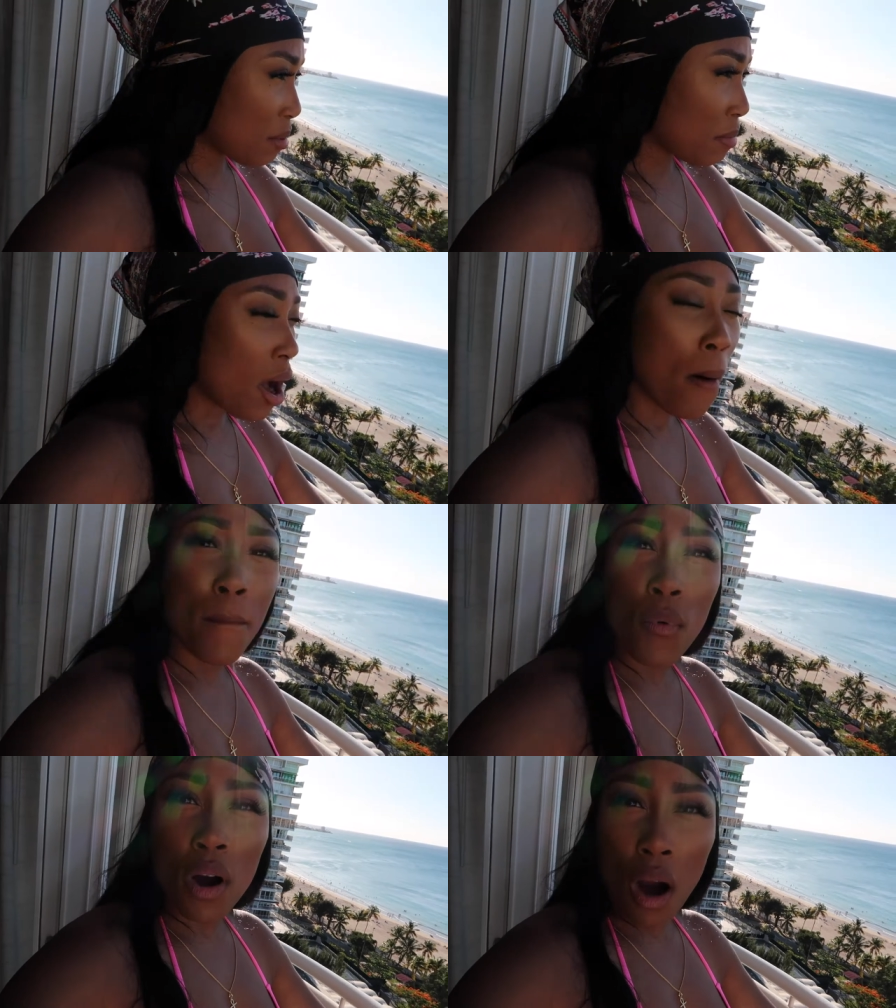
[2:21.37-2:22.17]
but a
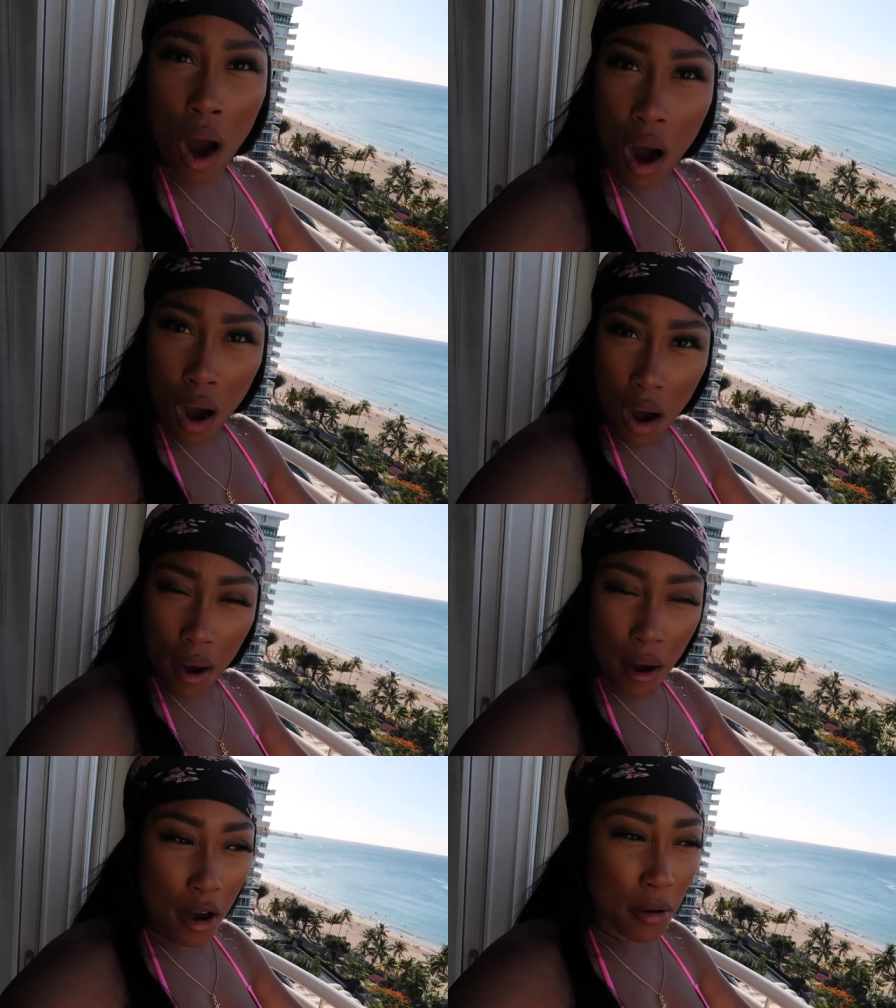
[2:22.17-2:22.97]
more
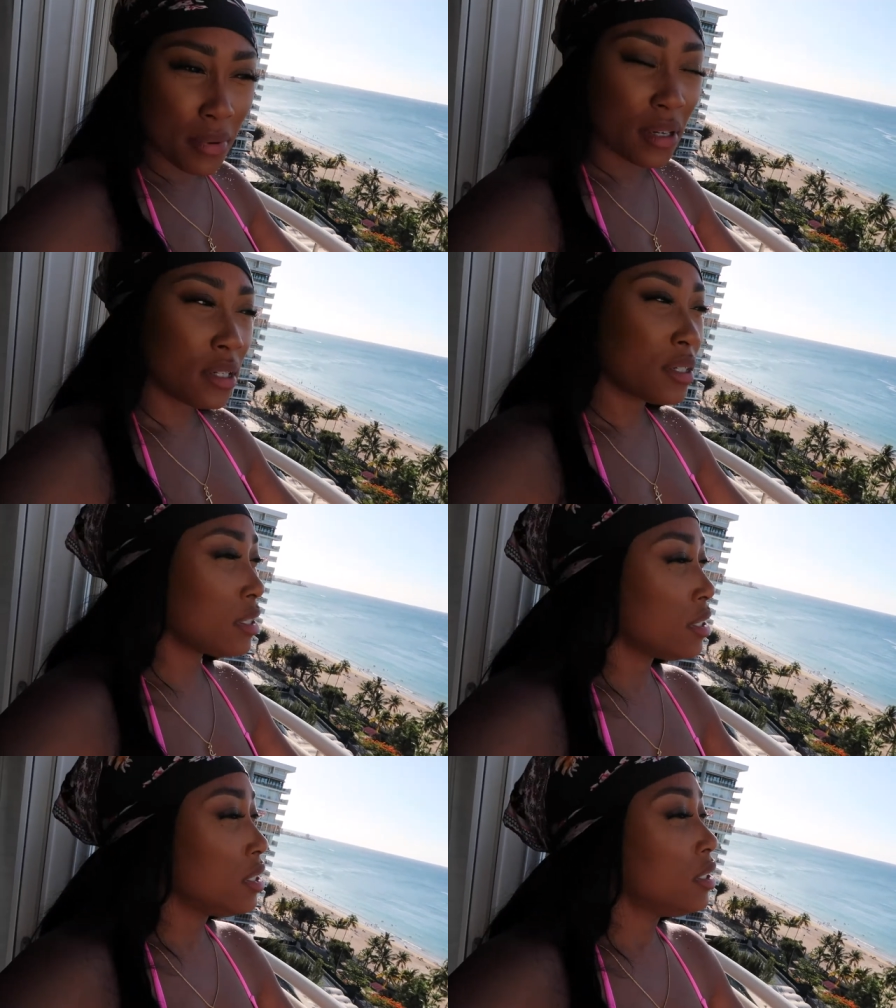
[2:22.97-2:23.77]
calm
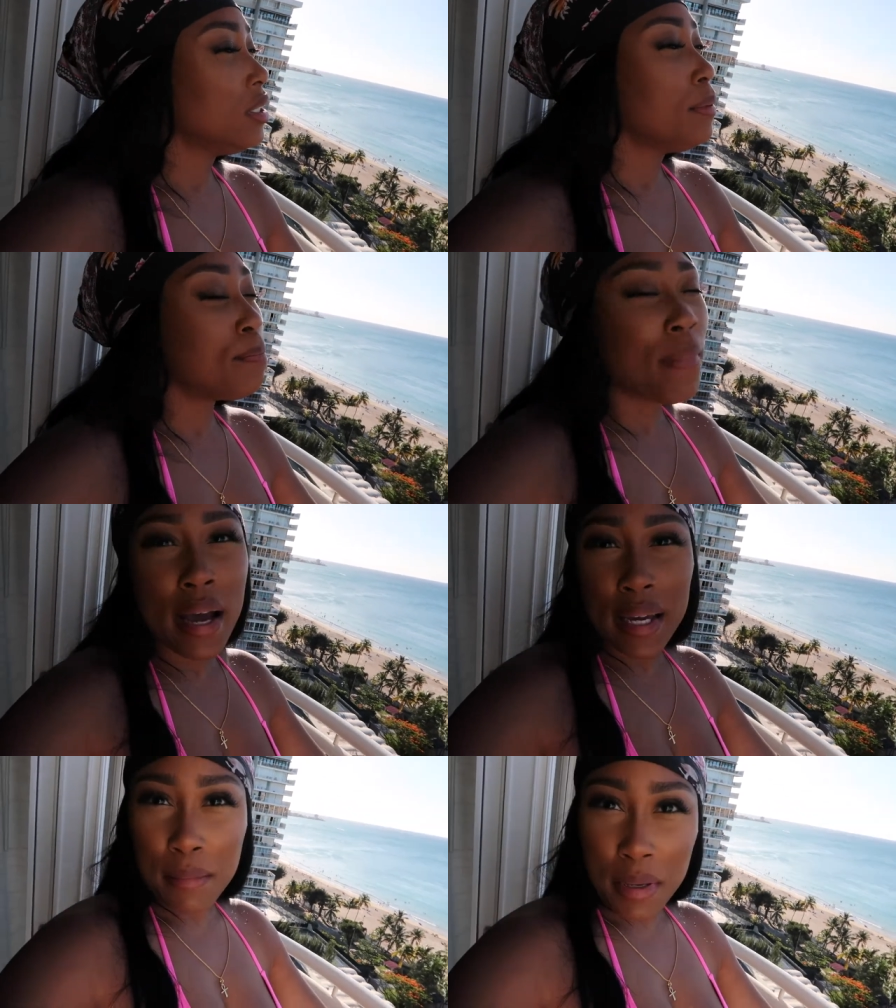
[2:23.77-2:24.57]

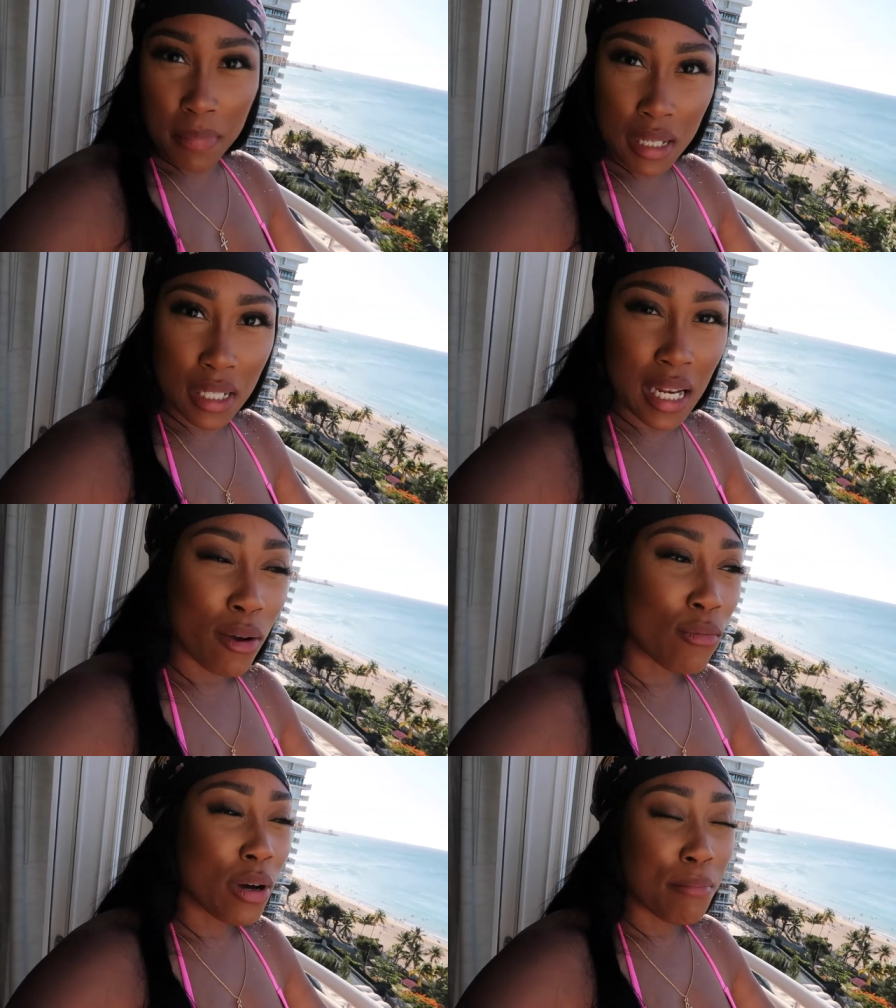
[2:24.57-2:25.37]
Miami Beach,
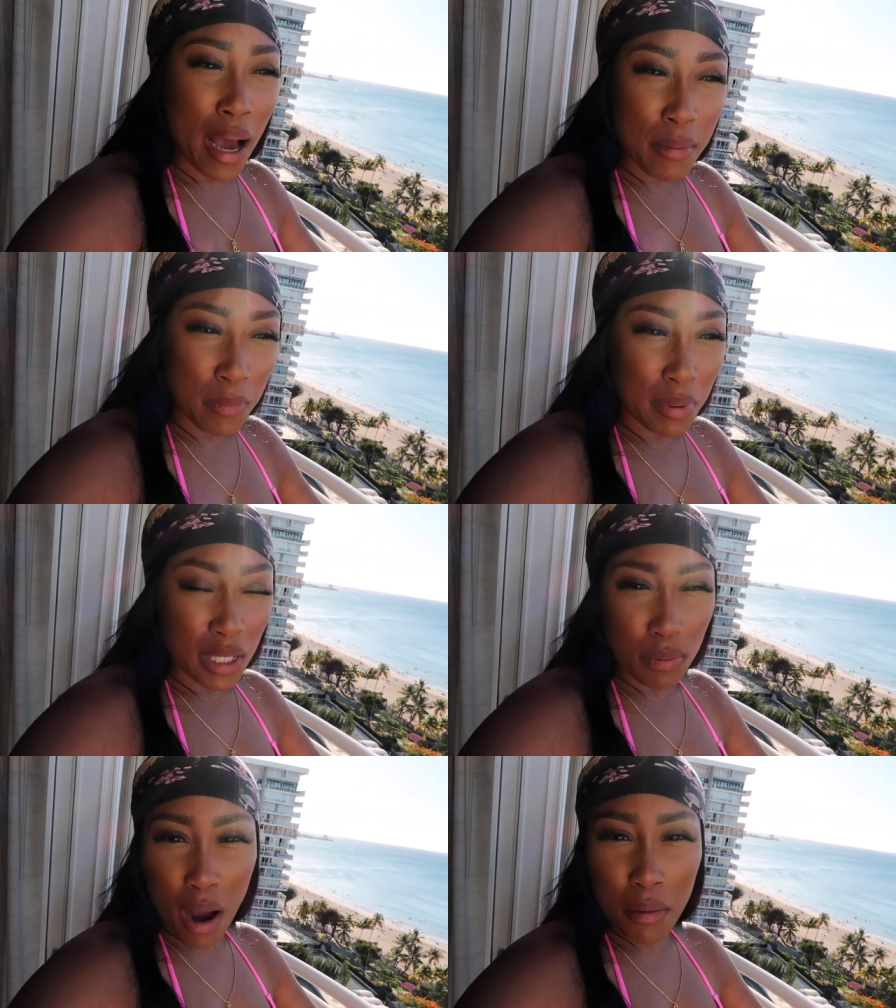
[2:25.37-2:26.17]
like what Miami
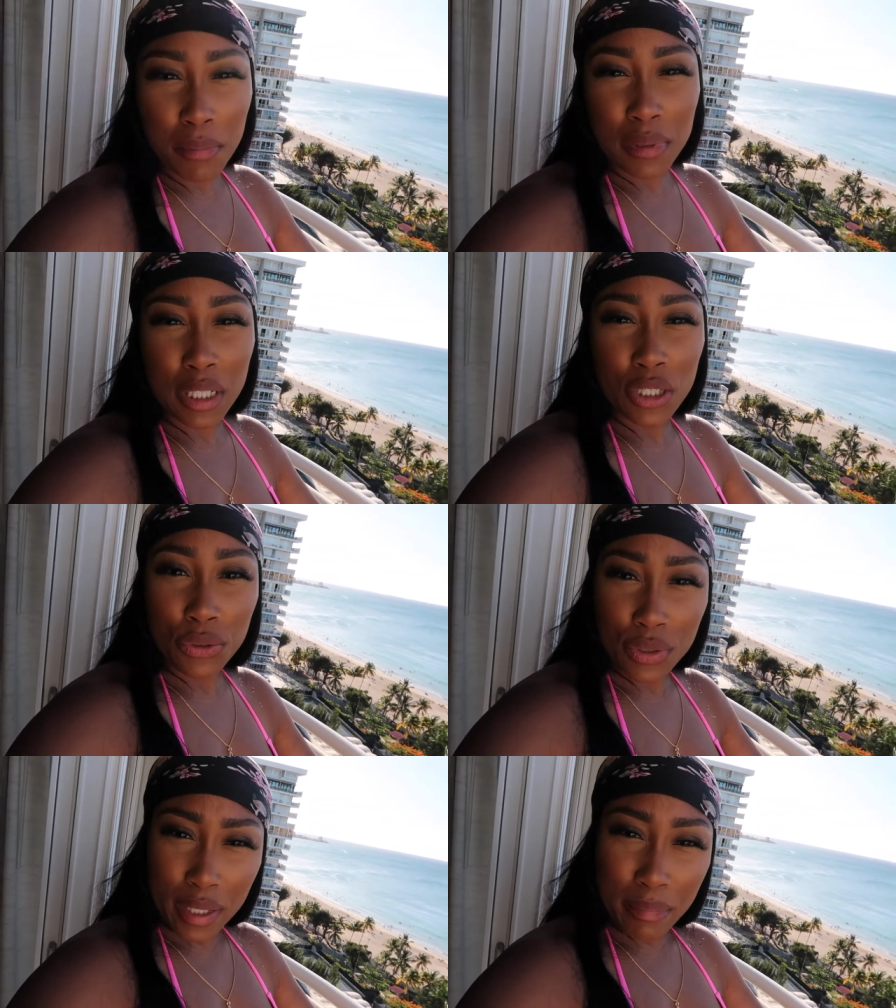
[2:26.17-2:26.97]
Beach probably
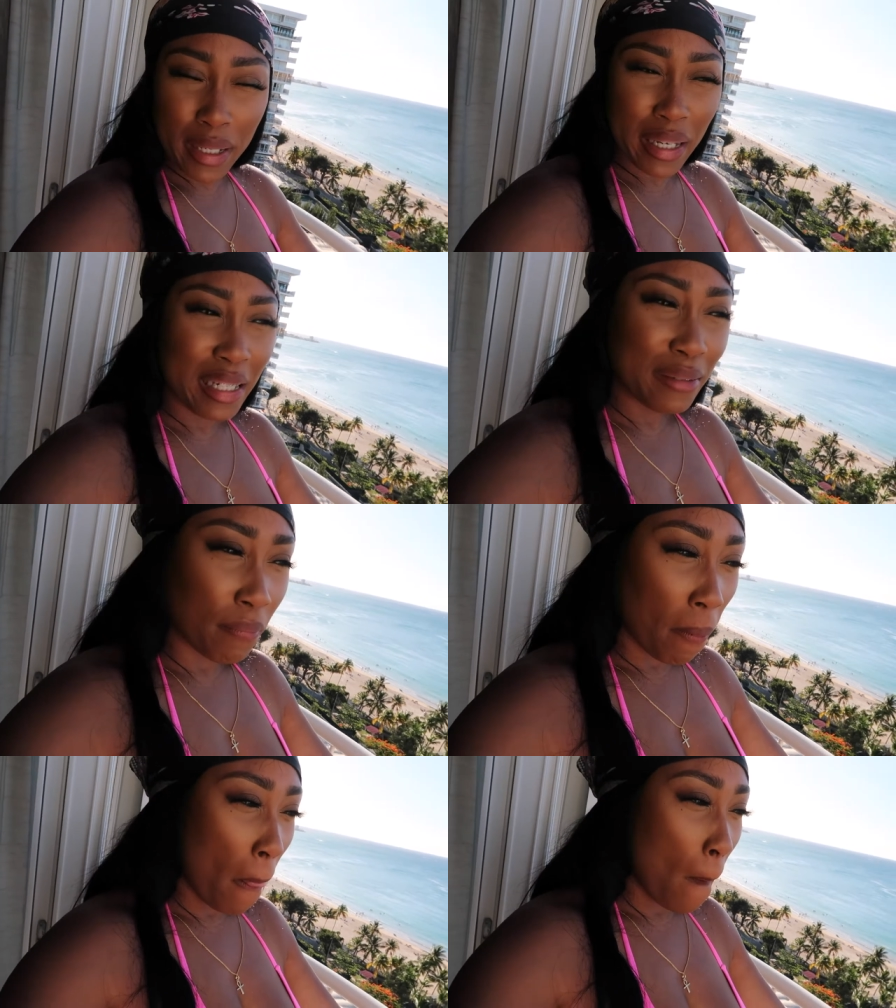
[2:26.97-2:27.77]
used to be,
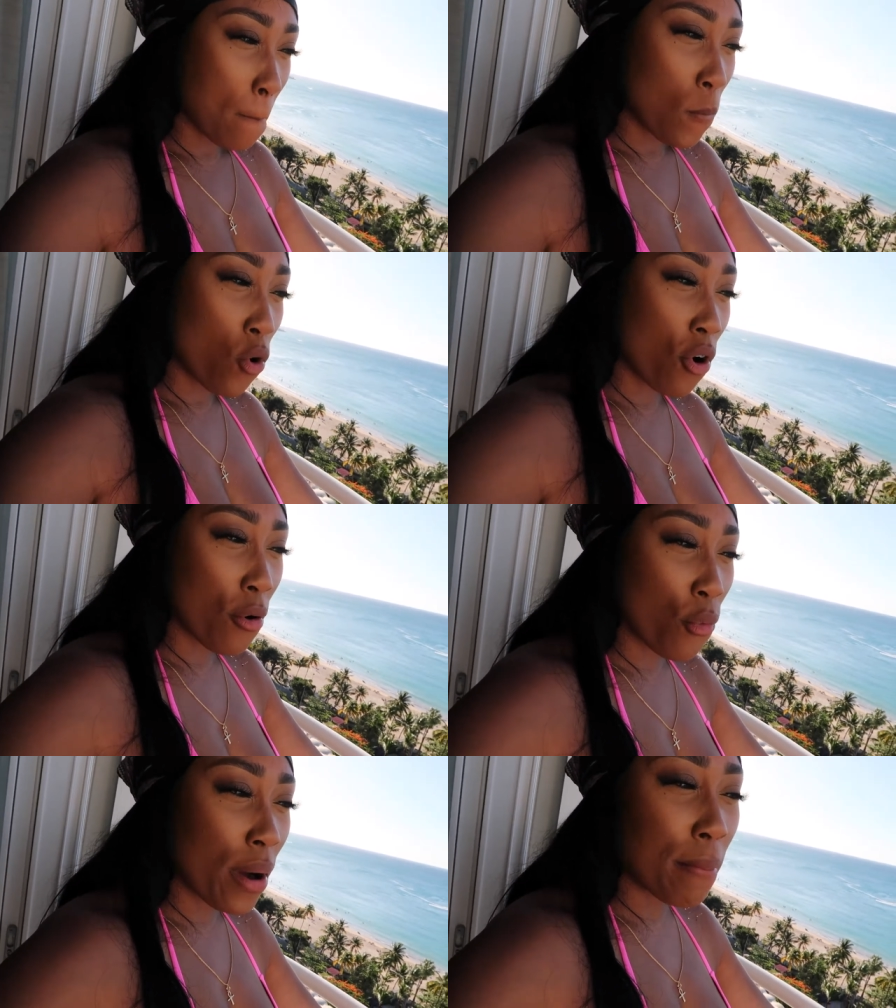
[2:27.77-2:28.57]

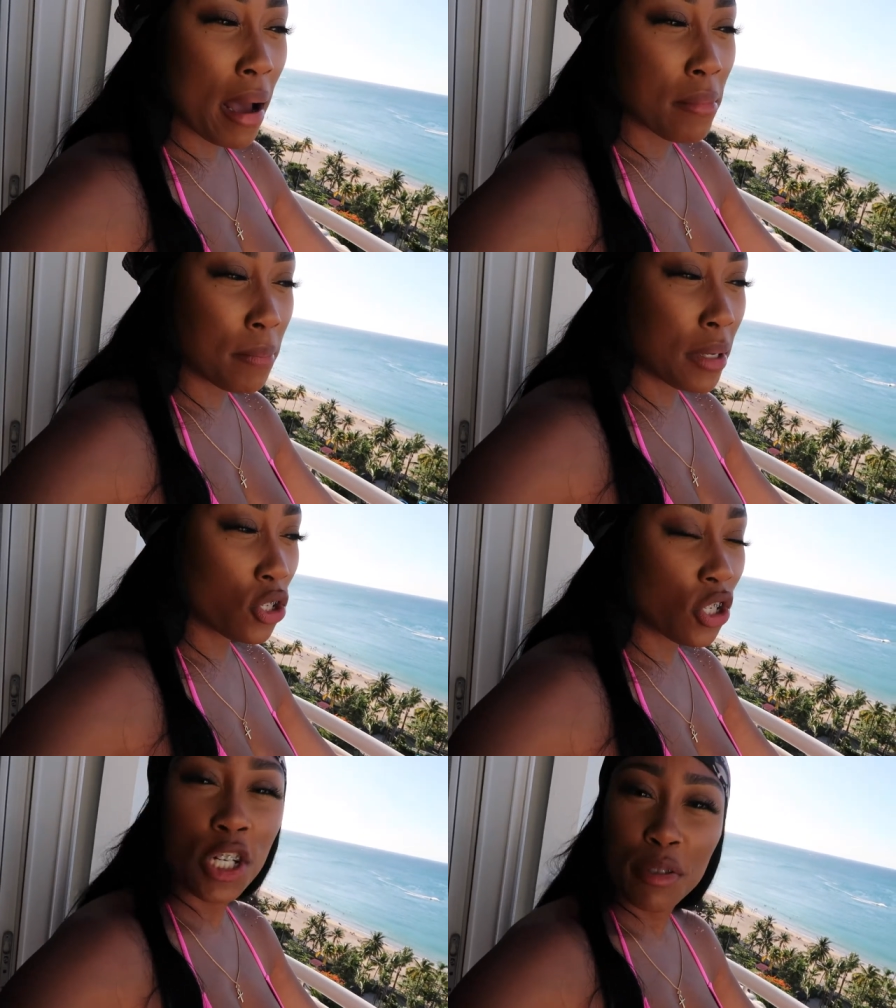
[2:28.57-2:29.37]
or what Miami
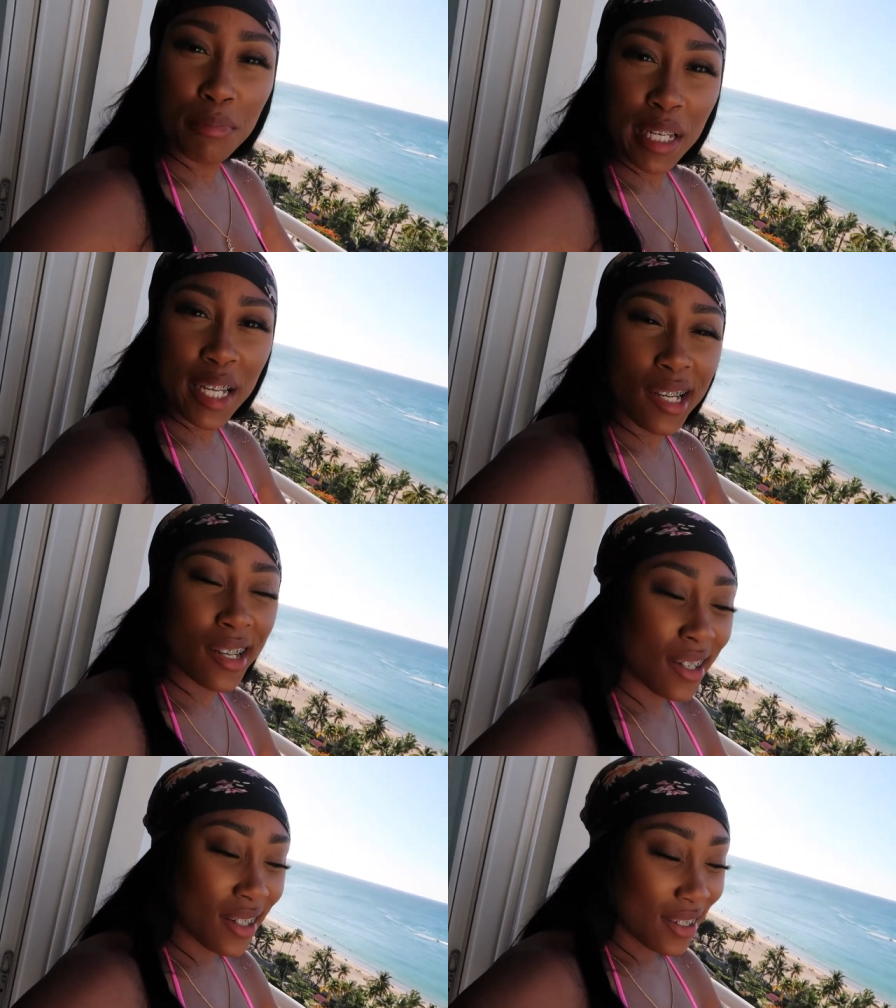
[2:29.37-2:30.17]
Beach could be